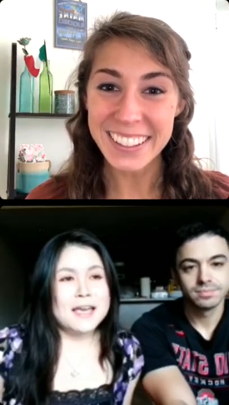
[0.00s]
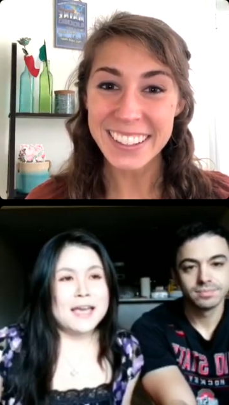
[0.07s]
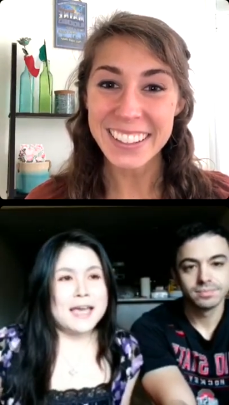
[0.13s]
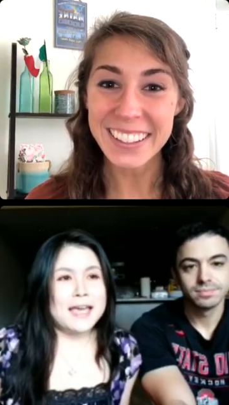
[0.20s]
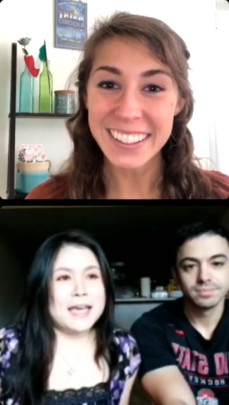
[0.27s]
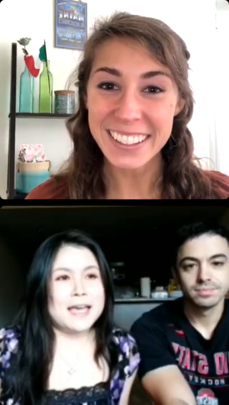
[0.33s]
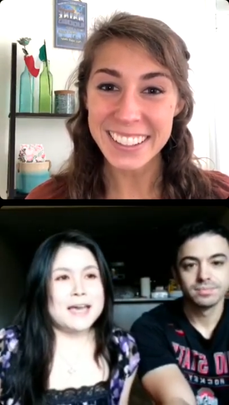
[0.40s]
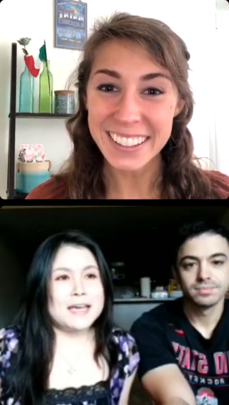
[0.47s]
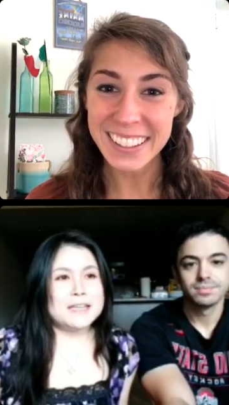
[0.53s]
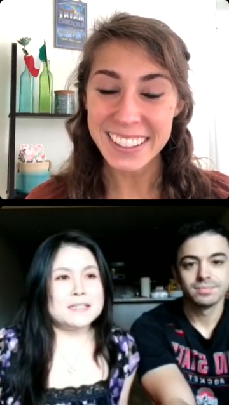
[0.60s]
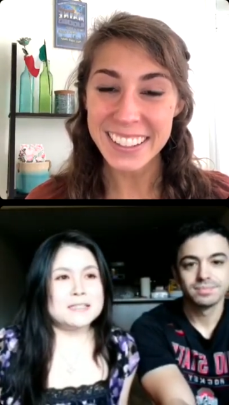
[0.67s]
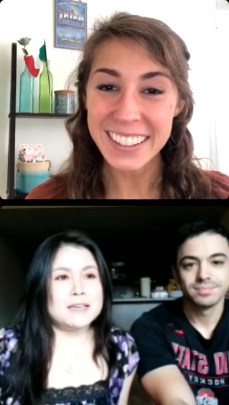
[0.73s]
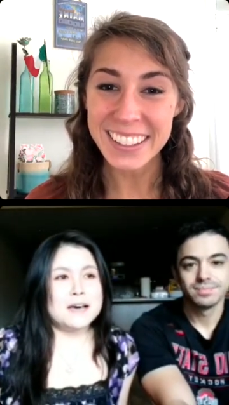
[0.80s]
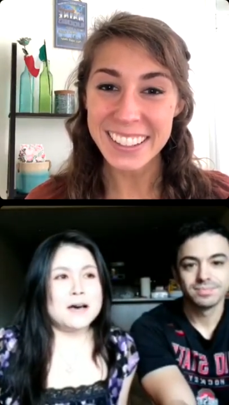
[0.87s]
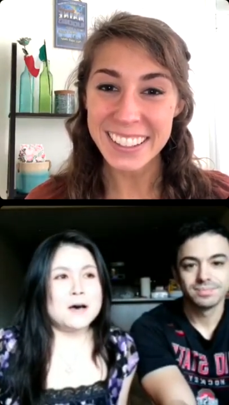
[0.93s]
Speaker 1: And
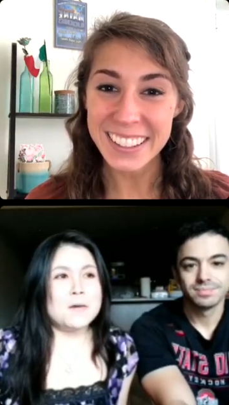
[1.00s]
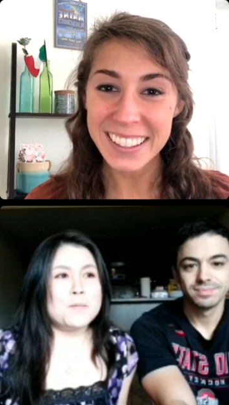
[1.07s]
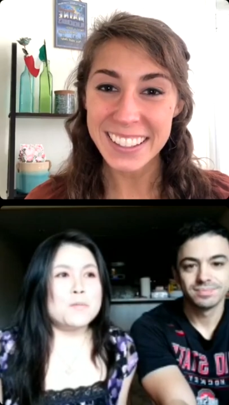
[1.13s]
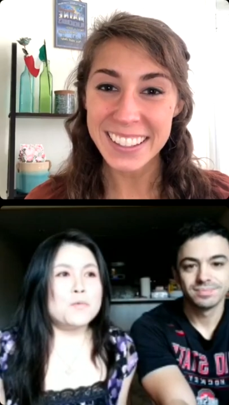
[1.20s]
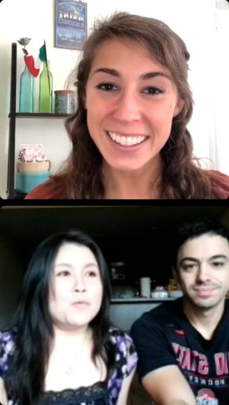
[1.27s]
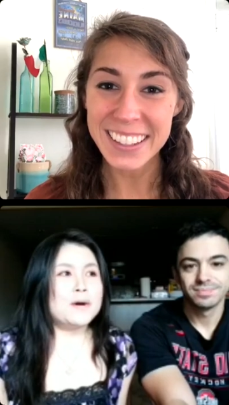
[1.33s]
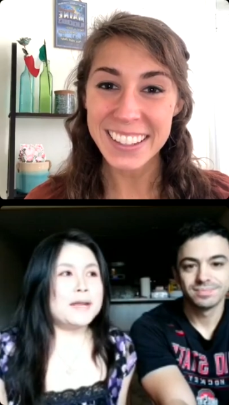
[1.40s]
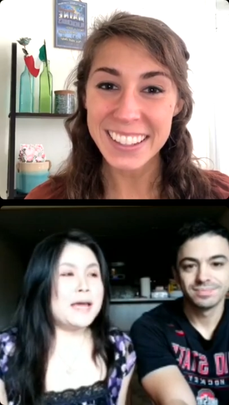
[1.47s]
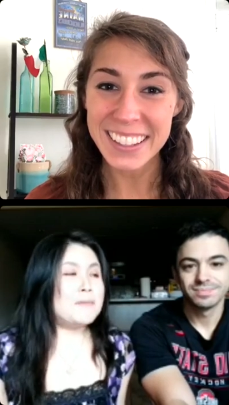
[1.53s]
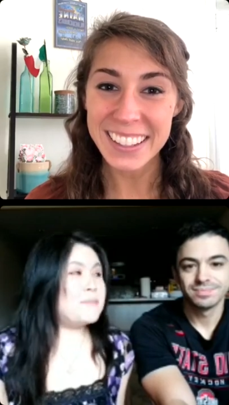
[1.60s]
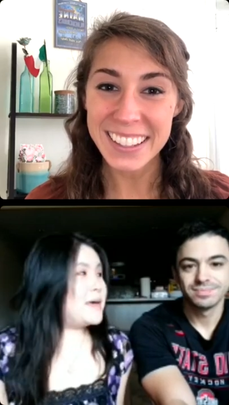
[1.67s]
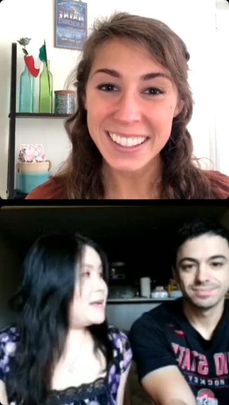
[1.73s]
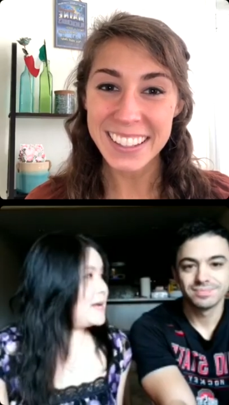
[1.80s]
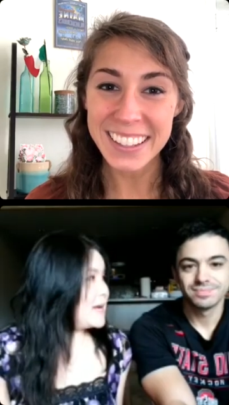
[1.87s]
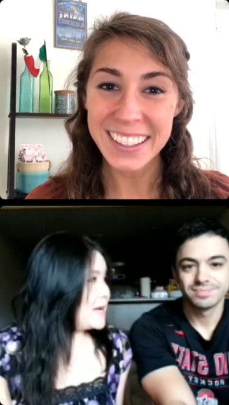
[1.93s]
um, when I
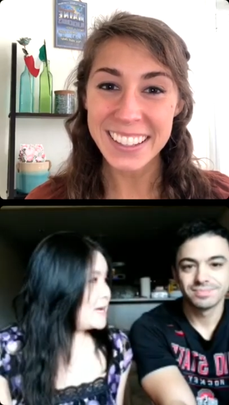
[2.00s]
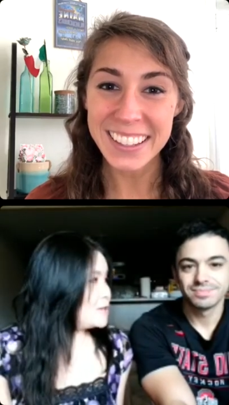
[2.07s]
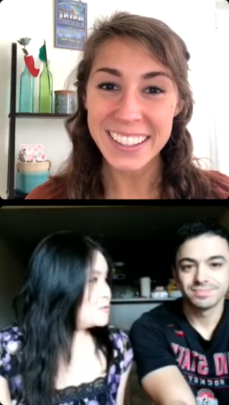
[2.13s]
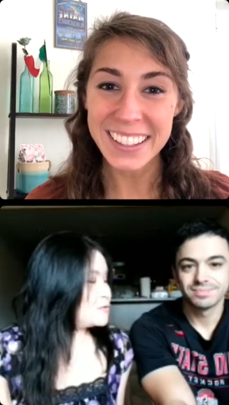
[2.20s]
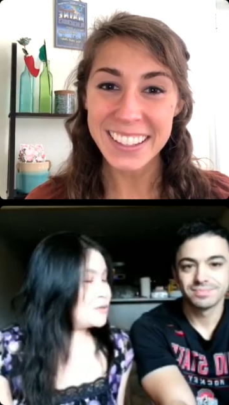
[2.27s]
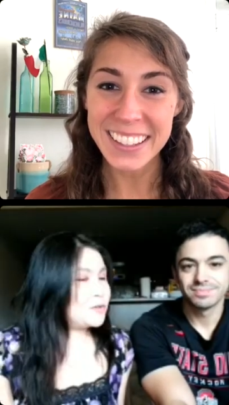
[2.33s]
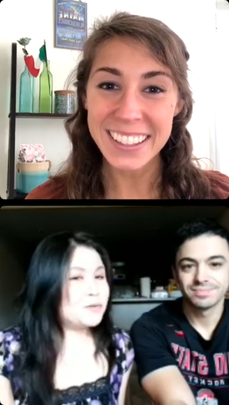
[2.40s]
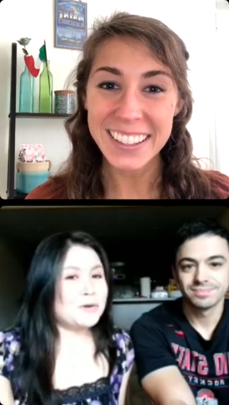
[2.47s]
met Andrew,